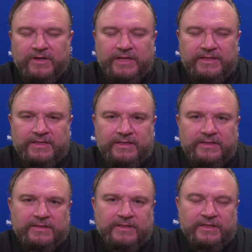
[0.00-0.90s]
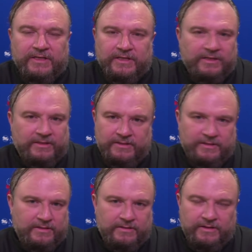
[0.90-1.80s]
think,
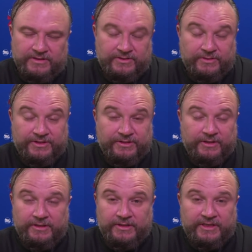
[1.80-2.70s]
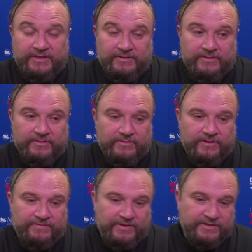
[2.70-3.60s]
long story short, look,
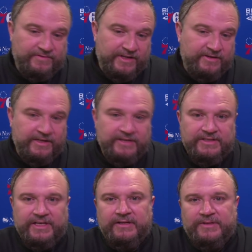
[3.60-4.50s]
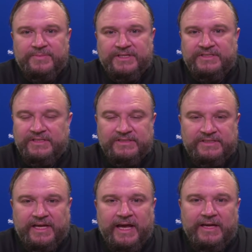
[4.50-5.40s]
if there's a veteran out there that makes sense to
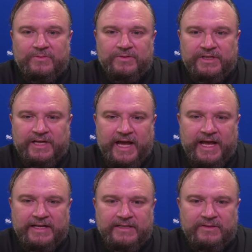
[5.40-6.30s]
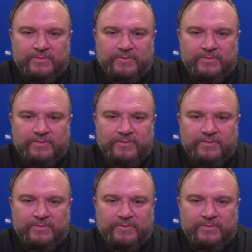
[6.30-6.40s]
add, we're going to add it.